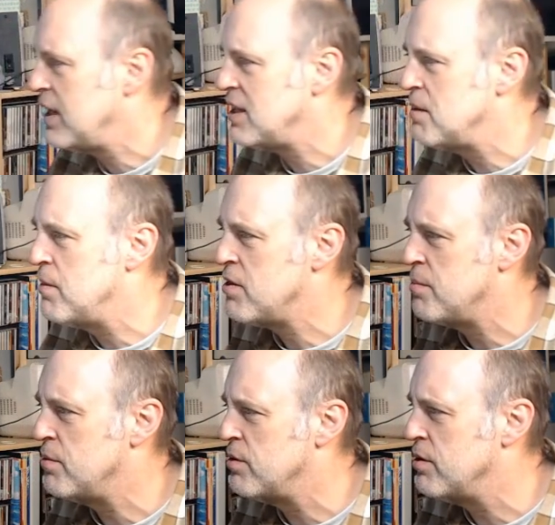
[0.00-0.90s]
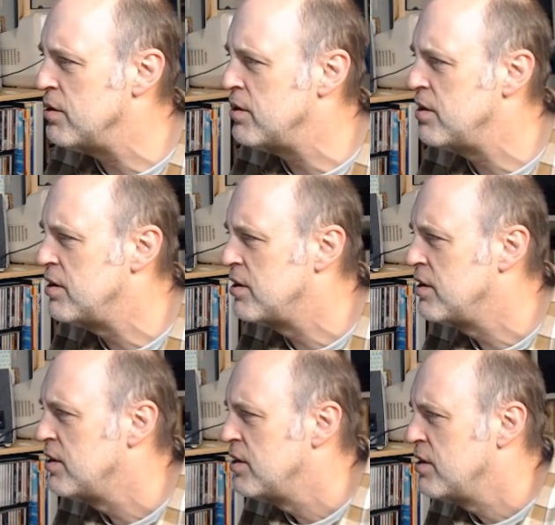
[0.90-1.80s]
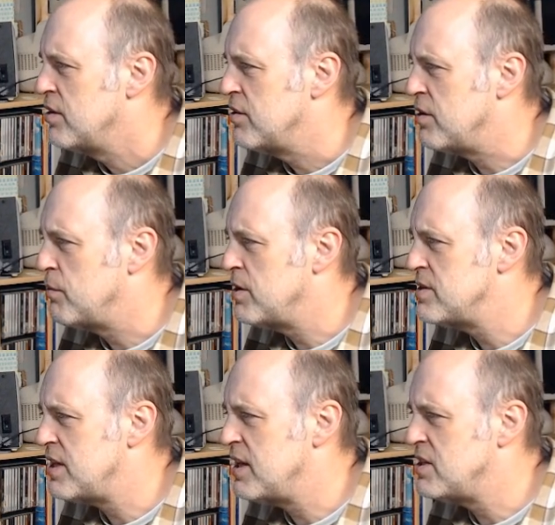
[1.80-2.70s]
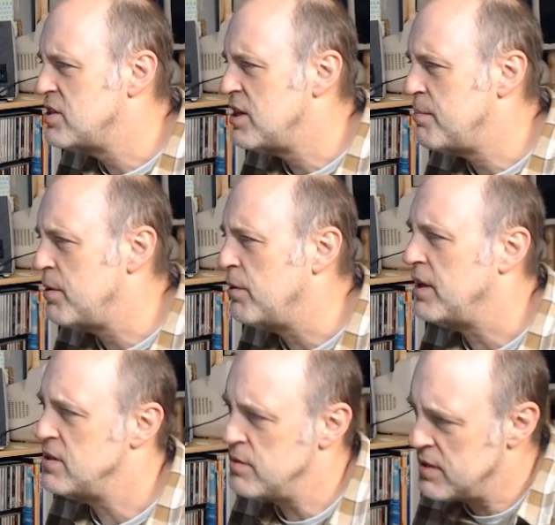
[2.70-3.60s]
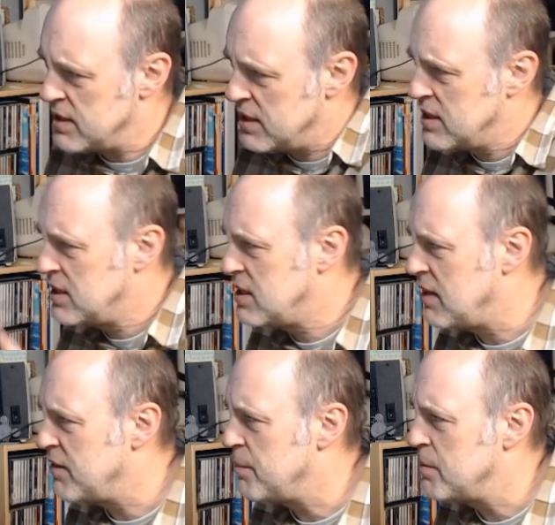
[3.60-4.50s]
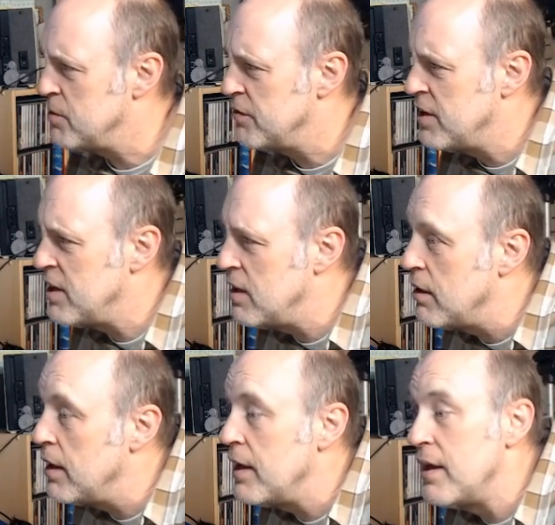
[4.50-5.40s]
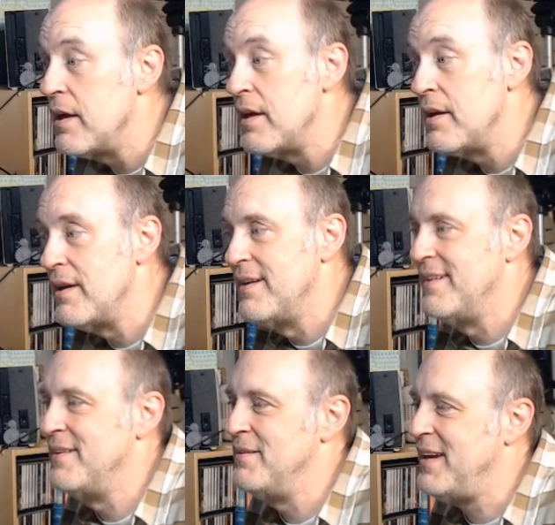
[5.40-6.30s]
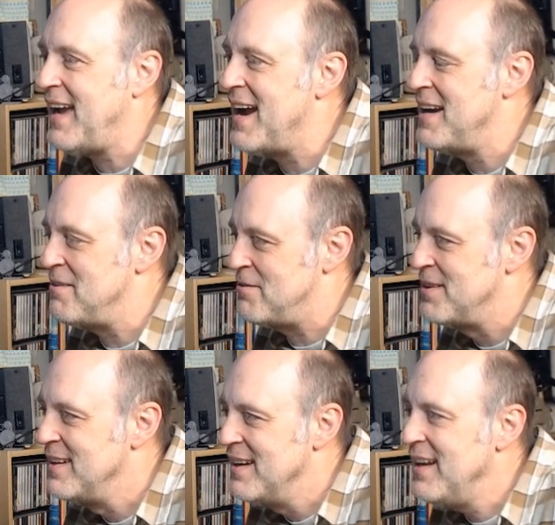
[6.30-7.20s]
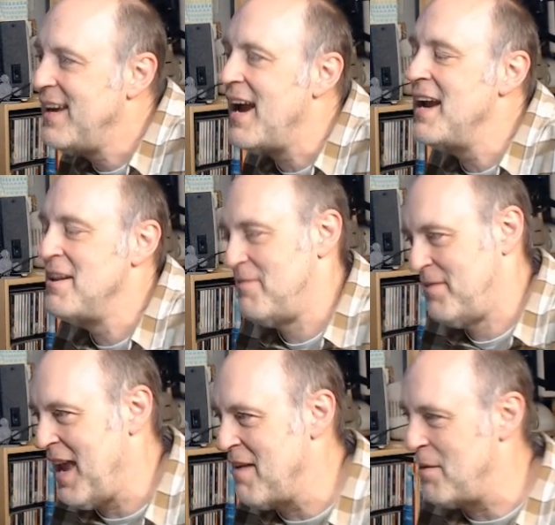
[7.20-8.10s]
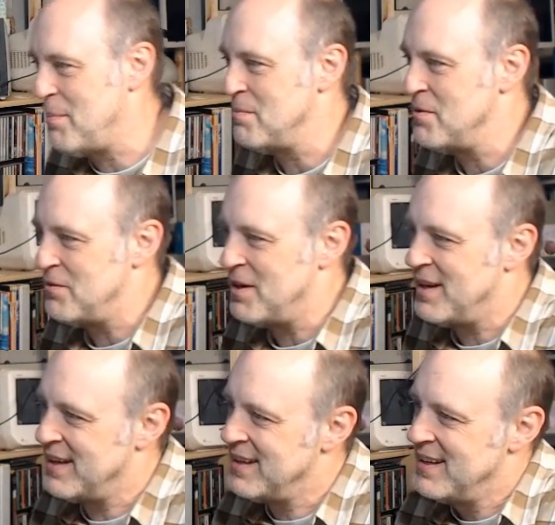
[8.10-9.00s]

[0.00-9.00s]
at the motherboard, there was a chip. Okay, so it did give up and move on. It kind of gave up and moved on.